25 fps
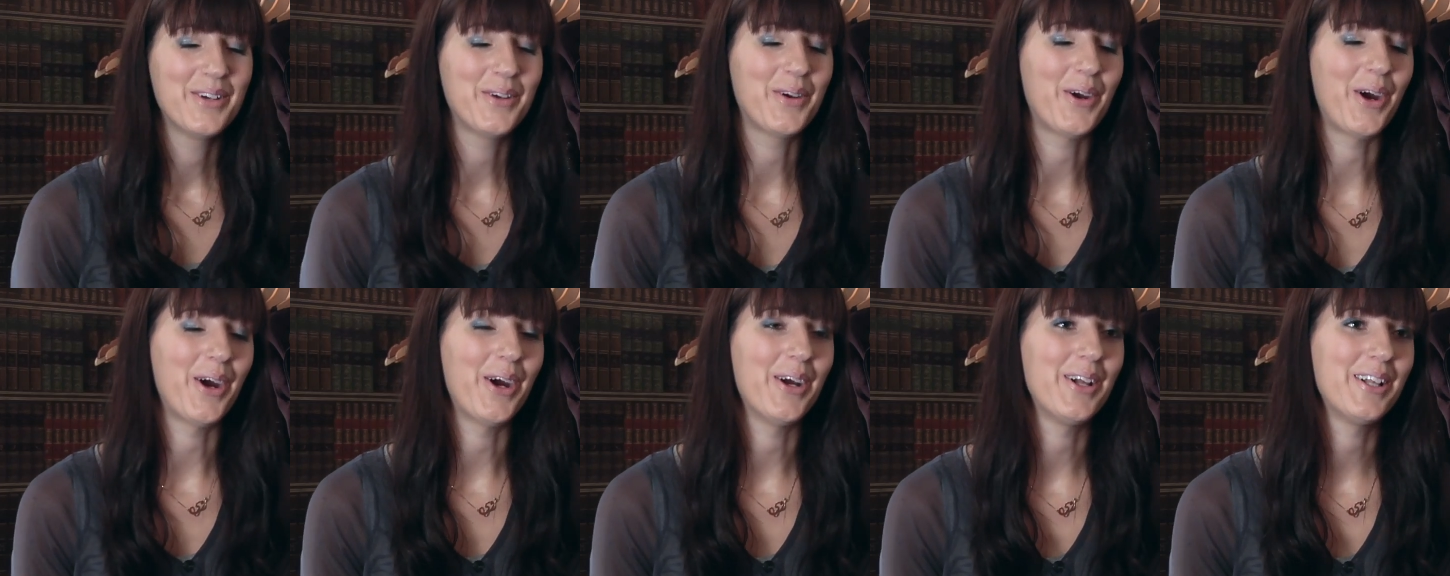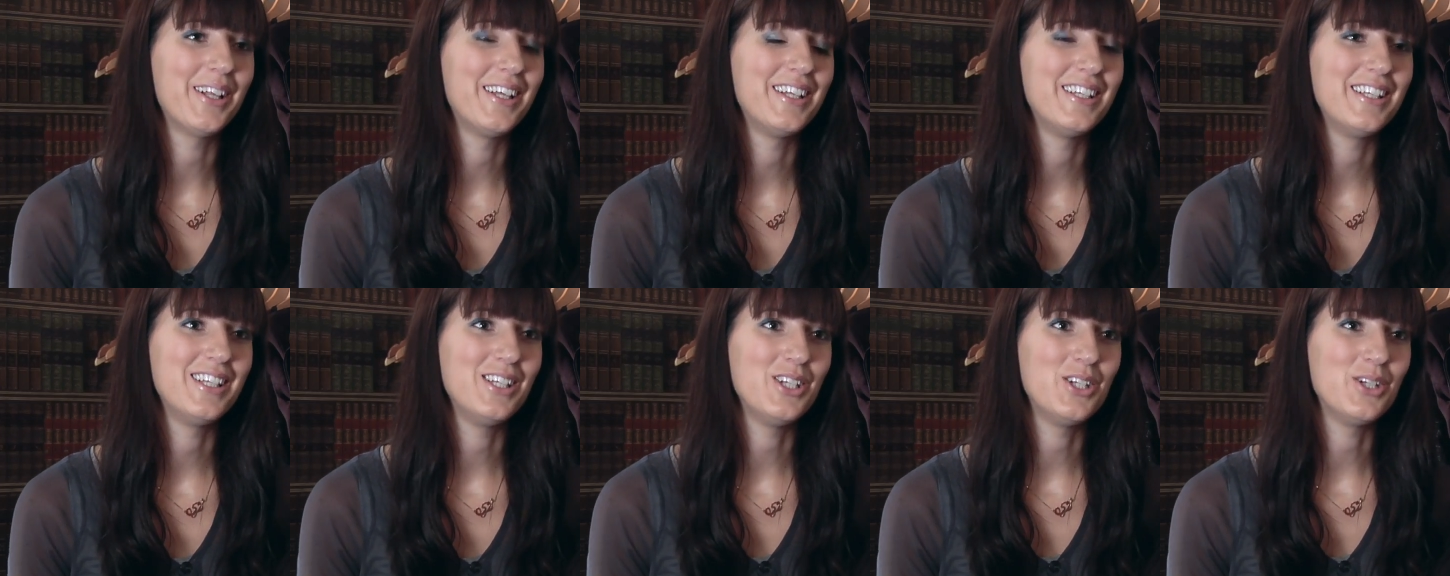girl
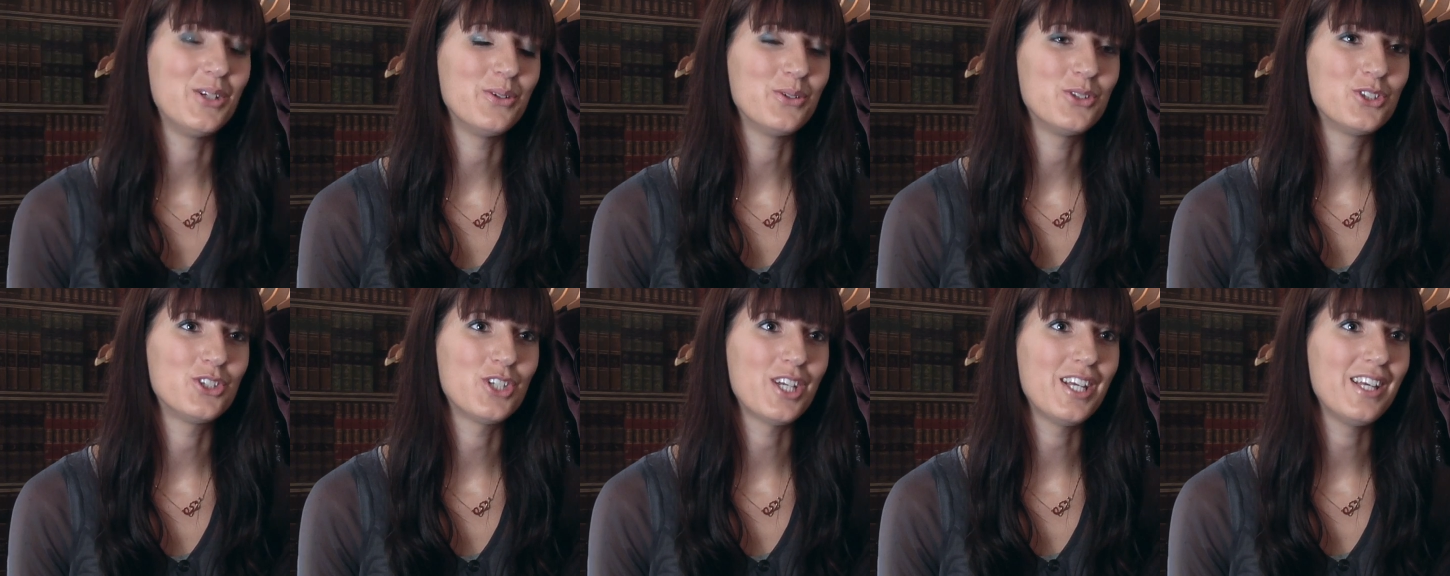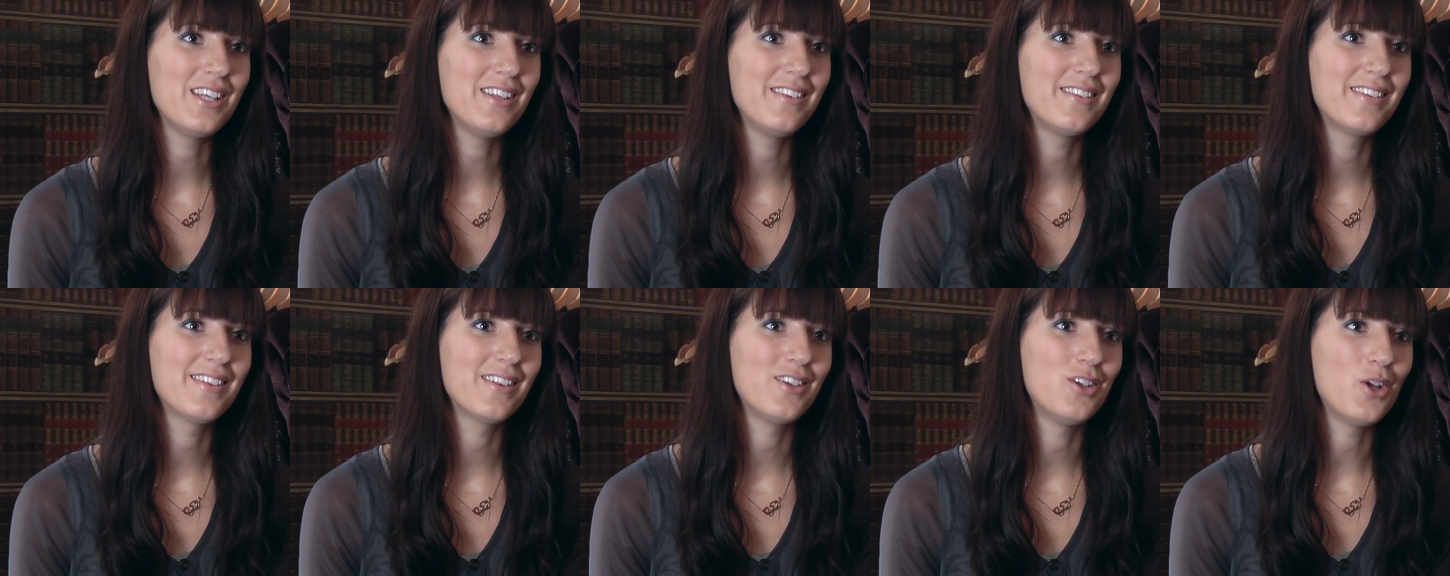and, you know,
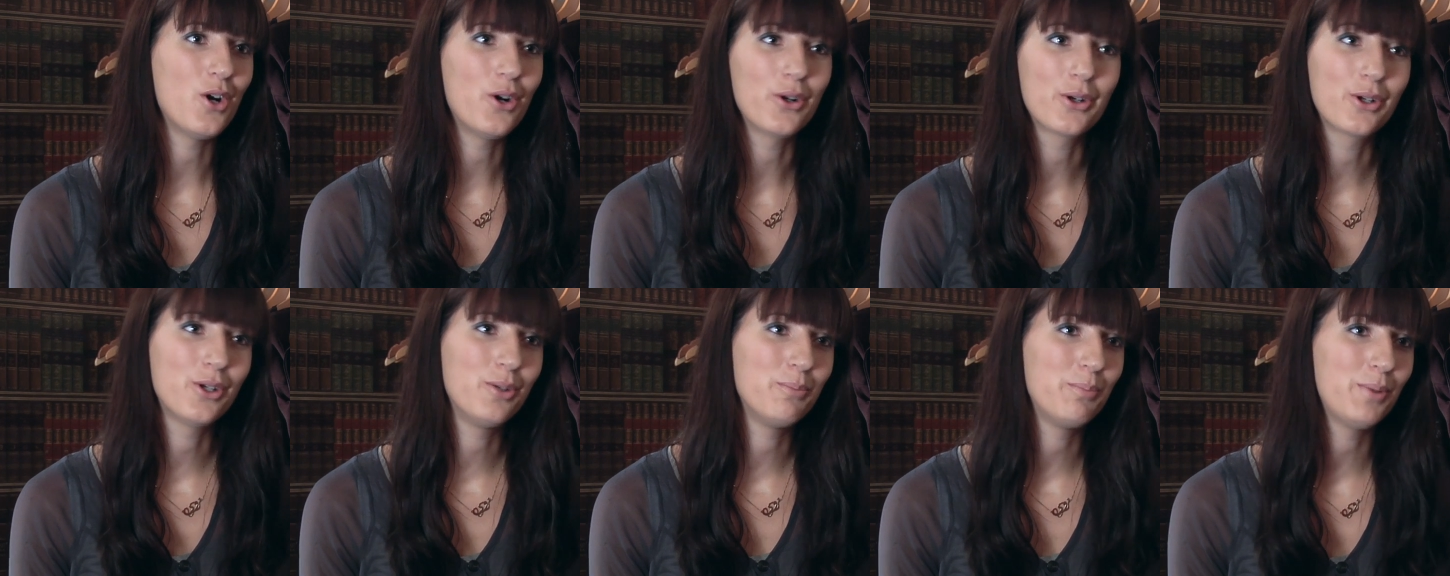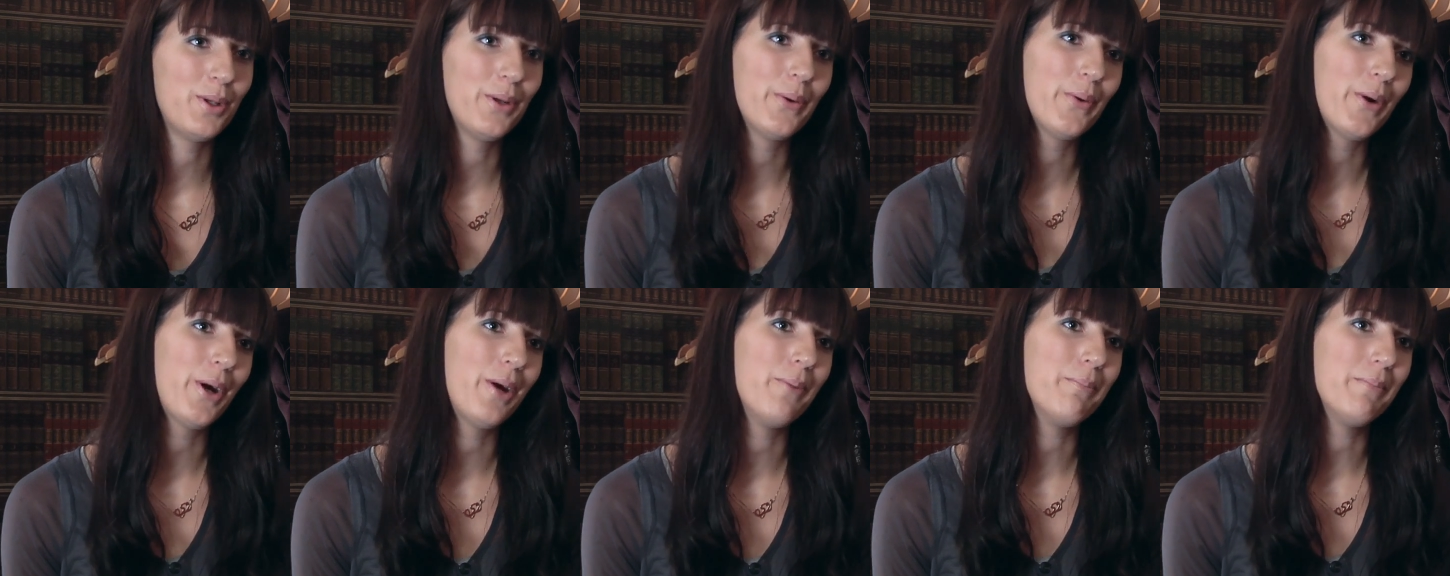she's not going to
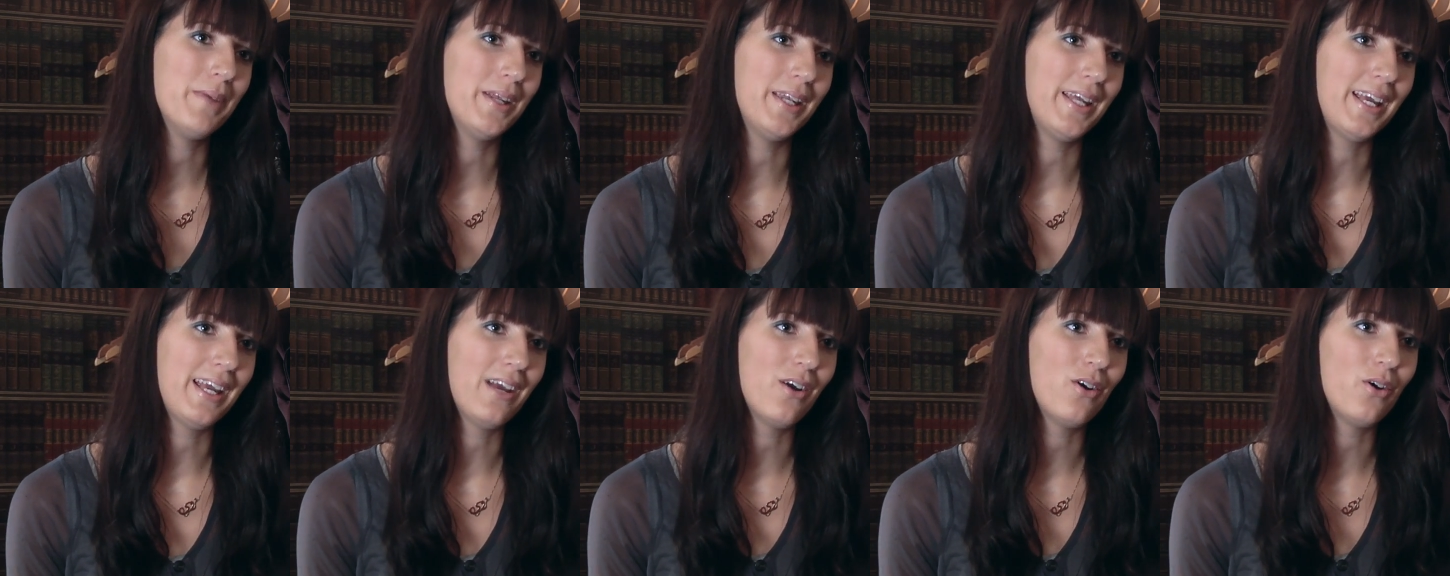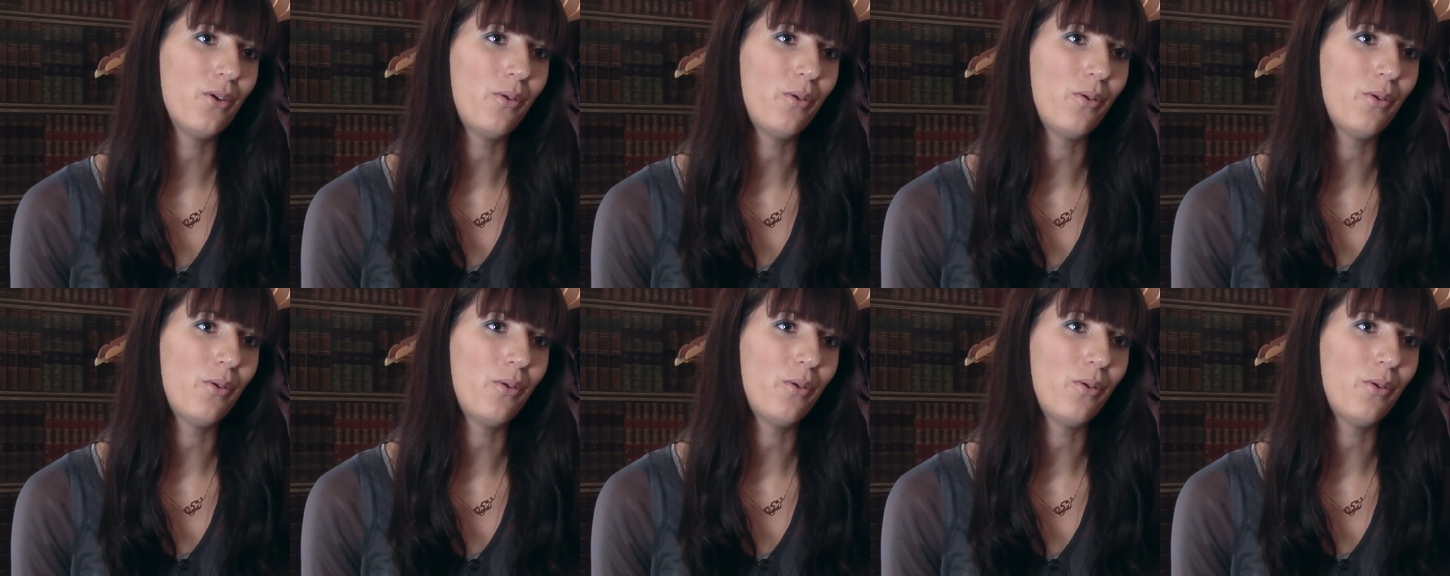blow her money